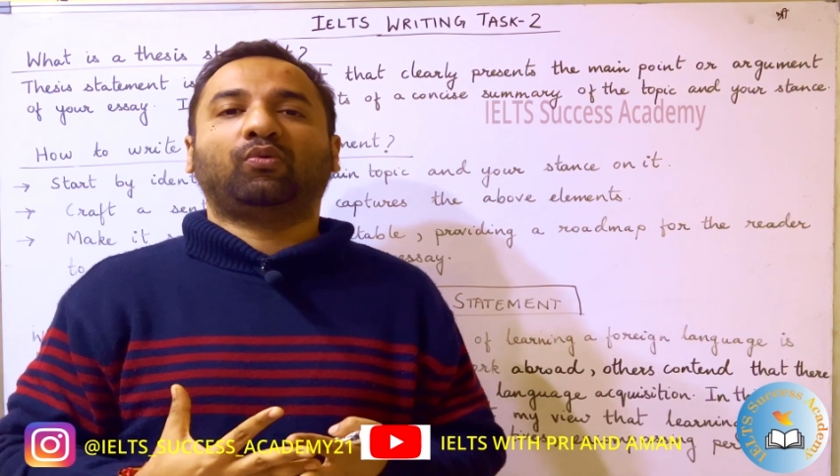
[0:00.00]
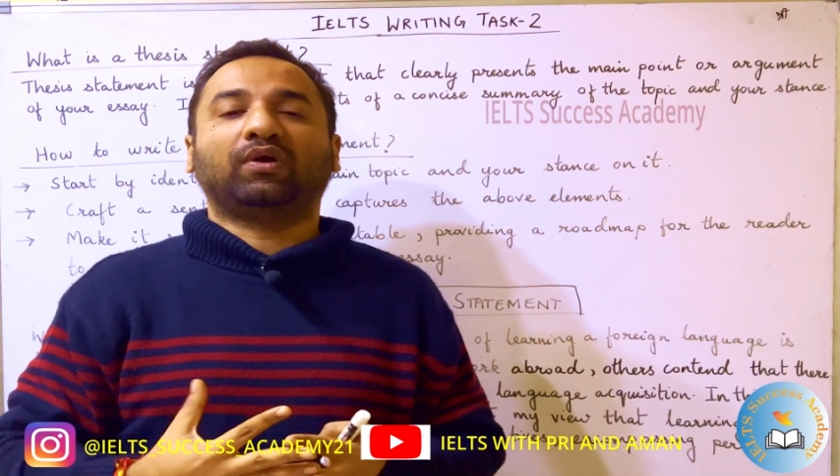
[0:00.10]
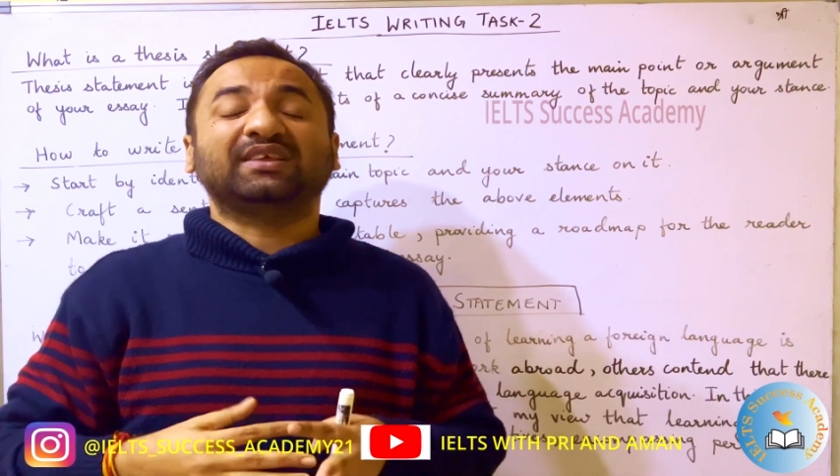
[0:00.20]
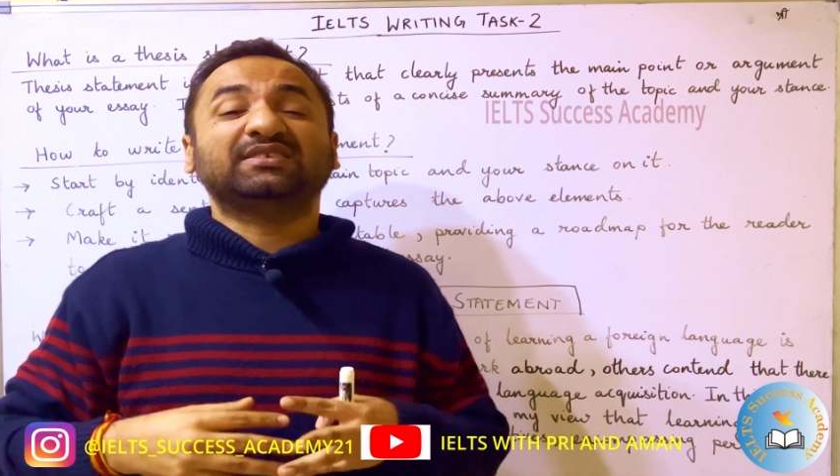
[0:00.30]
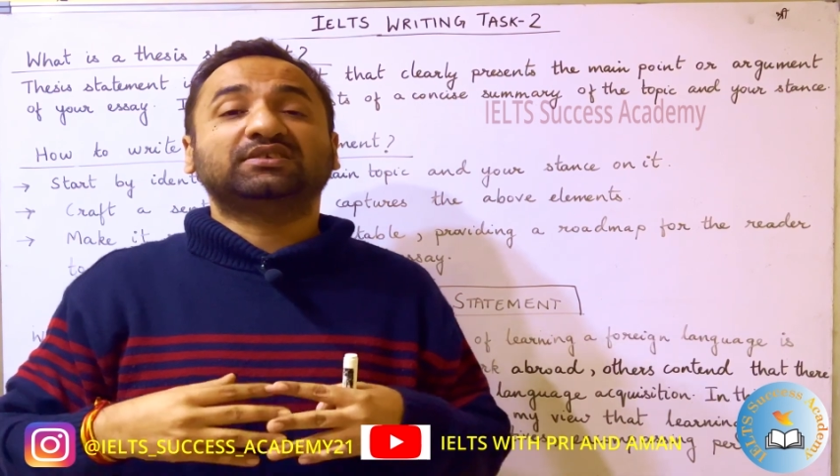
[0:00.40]

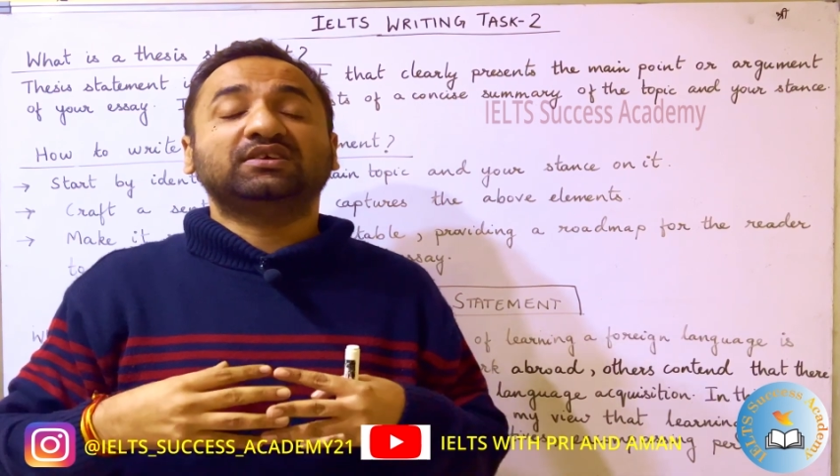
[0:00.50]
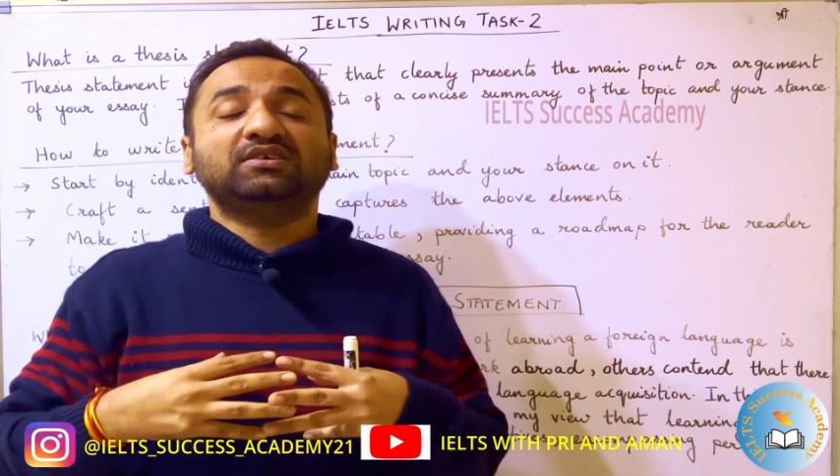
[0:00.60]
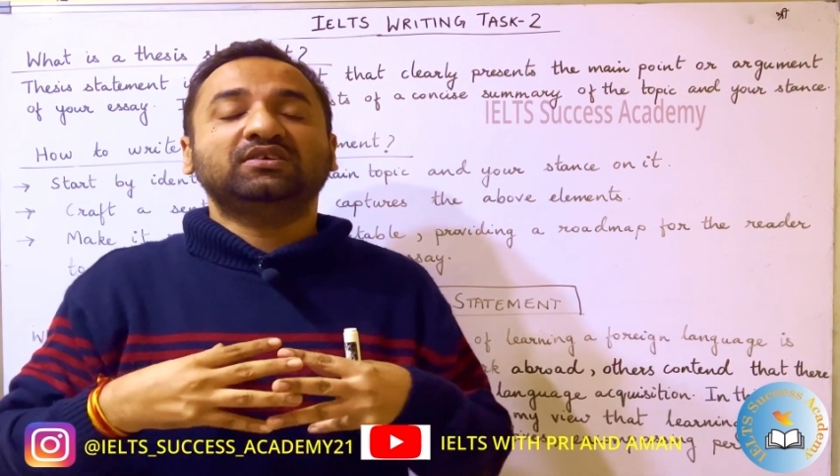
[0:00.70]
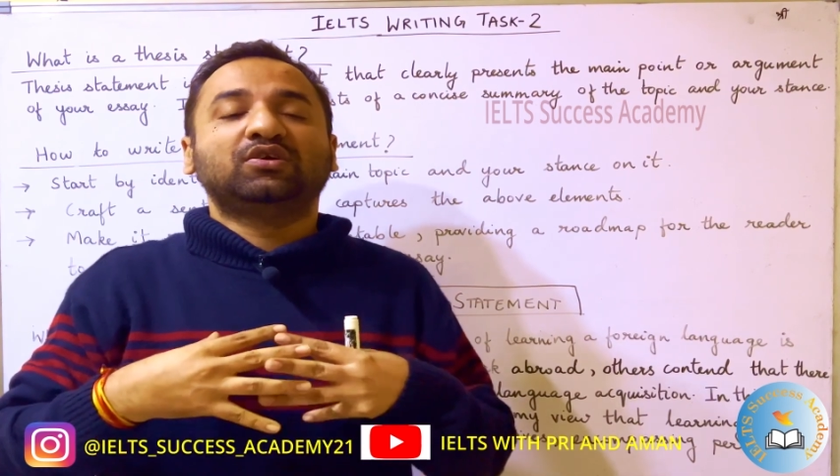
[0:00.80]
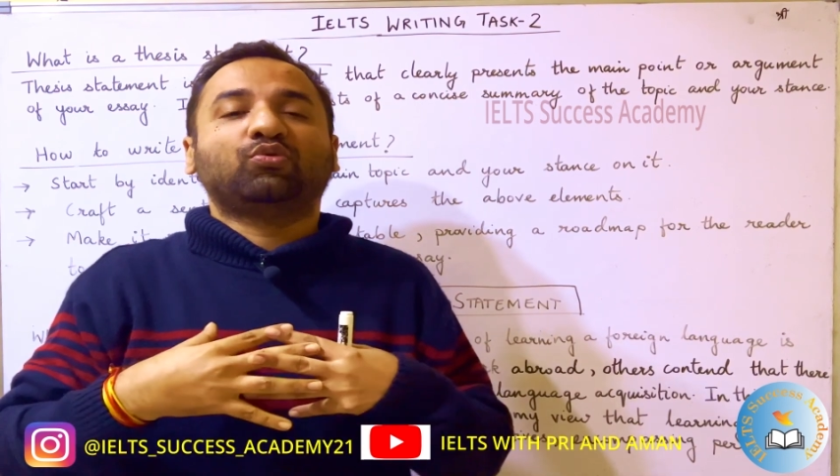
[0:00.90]
What is
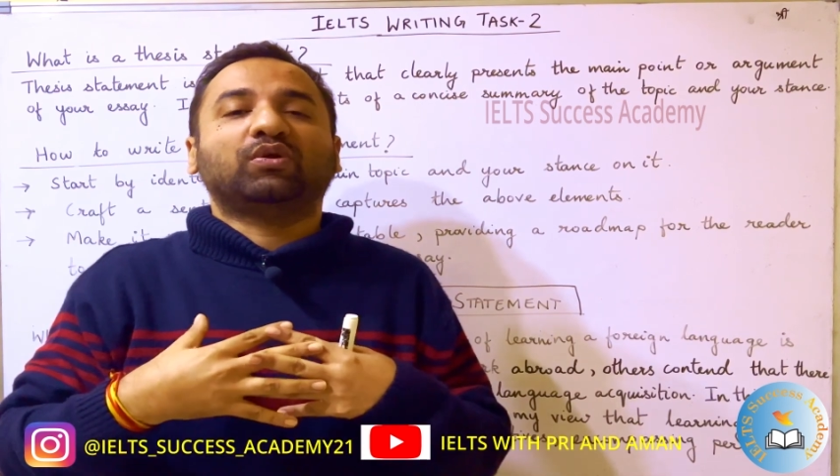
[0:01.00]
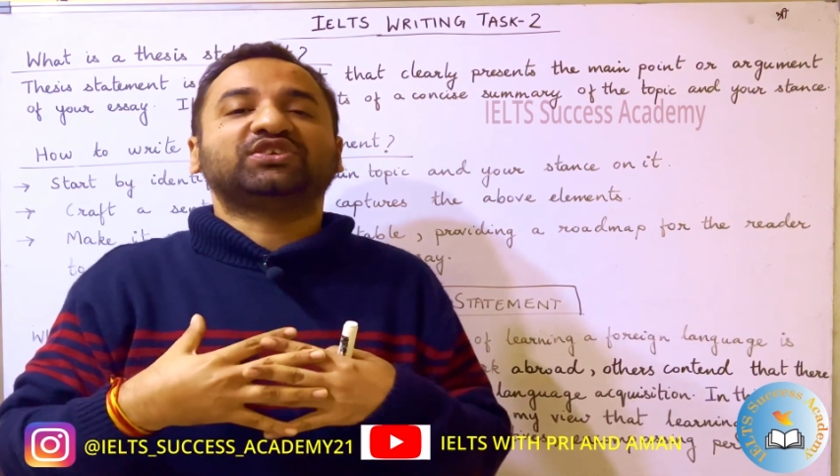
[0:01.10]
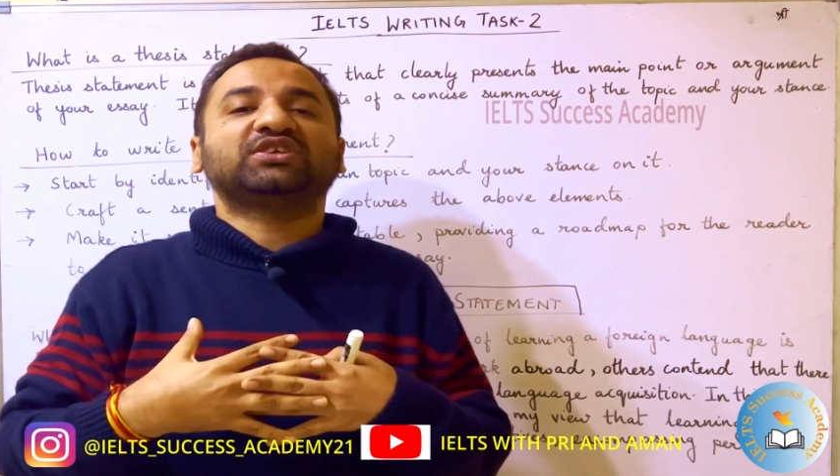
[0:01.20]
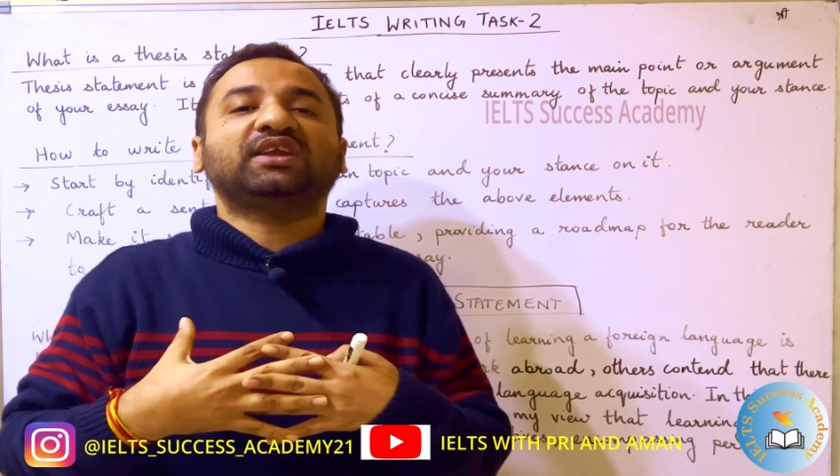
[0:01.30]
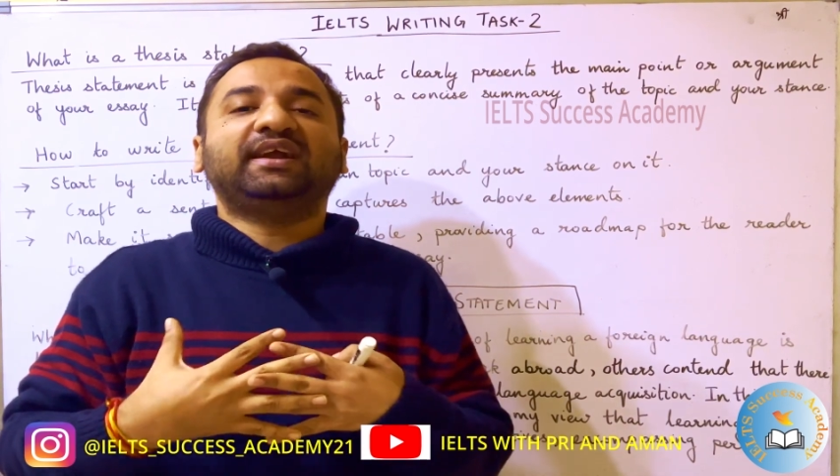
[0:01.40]
the question